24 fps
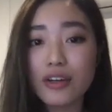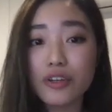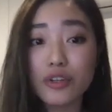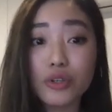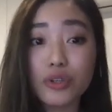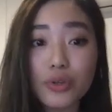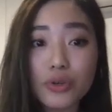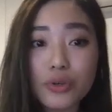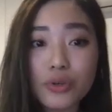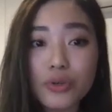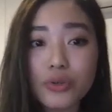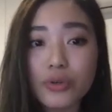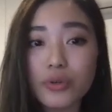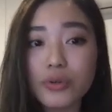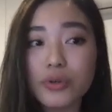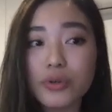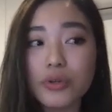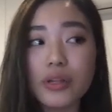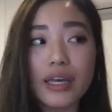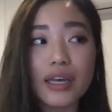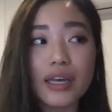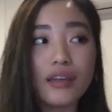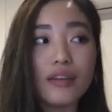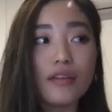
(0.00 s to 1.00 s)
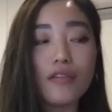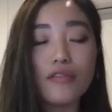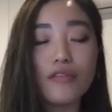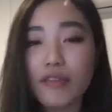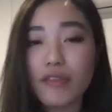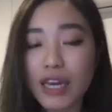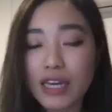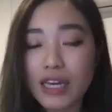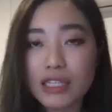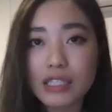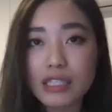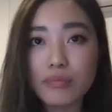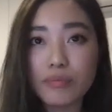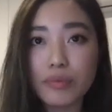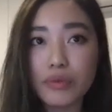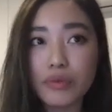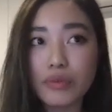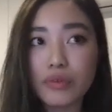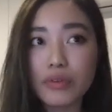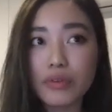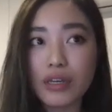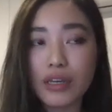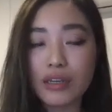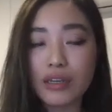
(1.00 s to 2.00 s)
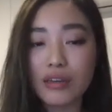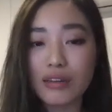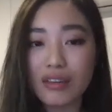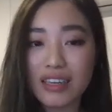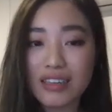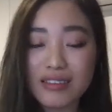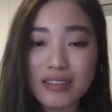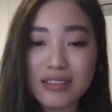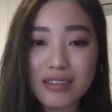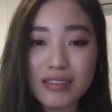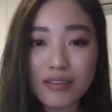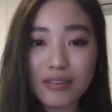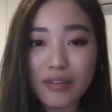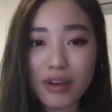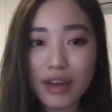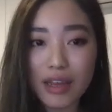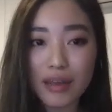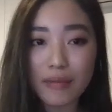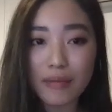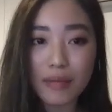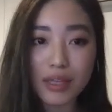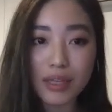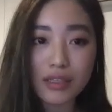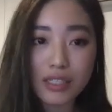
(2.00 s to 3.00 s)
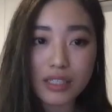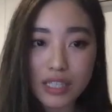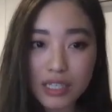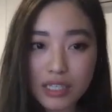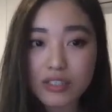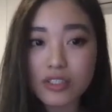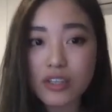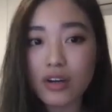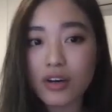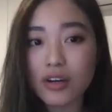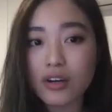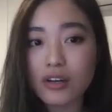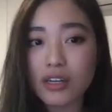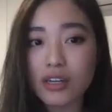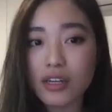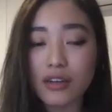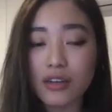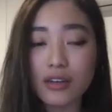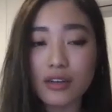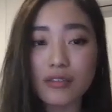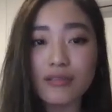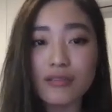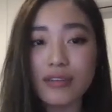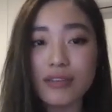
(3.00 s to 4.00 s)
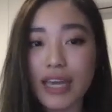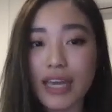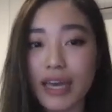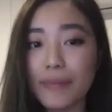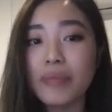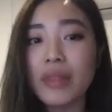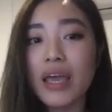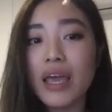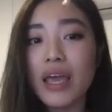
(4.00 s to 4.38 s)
Google and Facebook and Instagram and TikTok, and yeah.